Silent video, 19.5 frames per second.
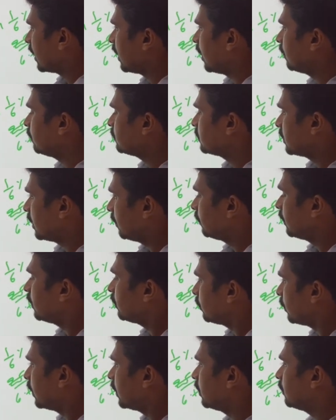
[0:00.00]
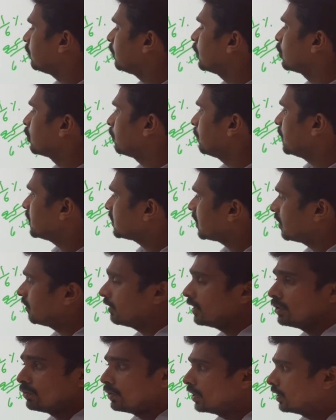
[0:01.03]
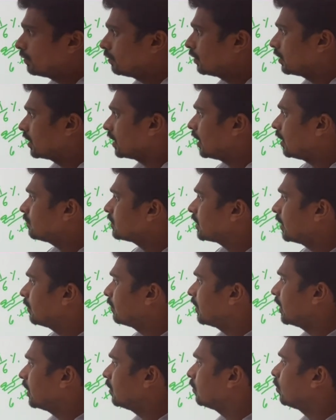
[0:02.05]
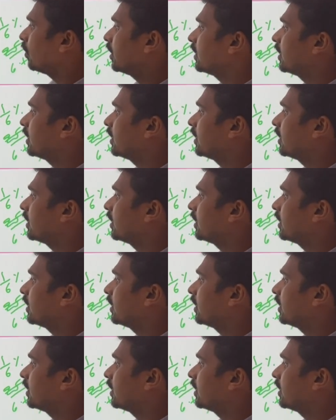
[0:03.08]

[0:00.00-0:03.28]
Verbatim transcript: grams every 24 rupees or every 24 grams I'm getting